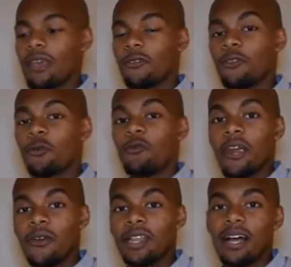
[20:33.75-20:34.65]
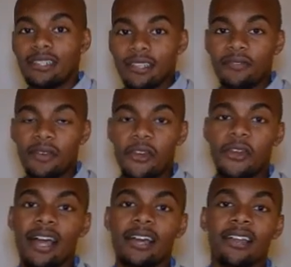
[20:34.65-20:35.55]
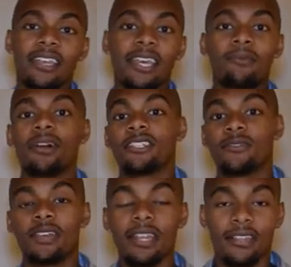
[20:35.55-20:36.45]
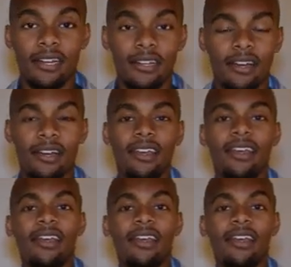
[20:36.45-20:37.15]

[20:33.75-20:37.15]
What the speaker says: you're very laissez-faire, you're not going to get much of anything done